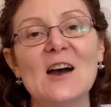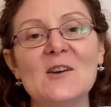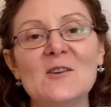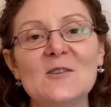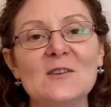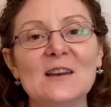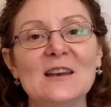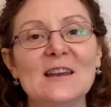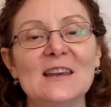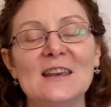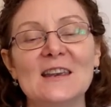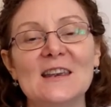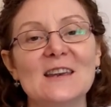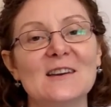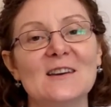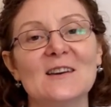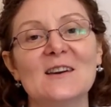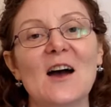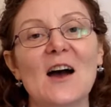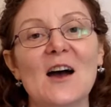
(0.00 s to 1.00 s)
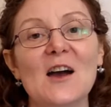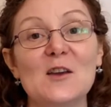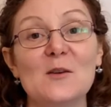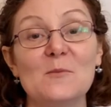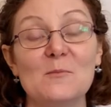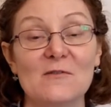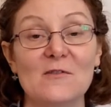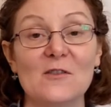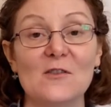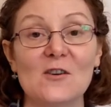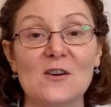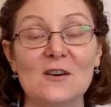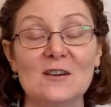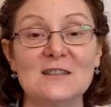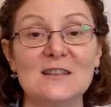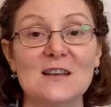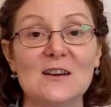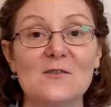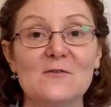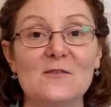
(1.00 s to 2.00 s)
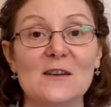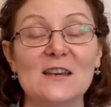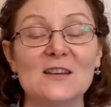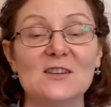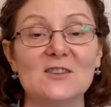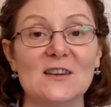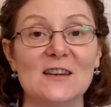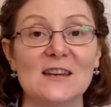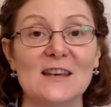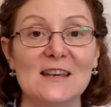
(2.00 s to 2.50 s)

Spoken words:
only hope for our salvation.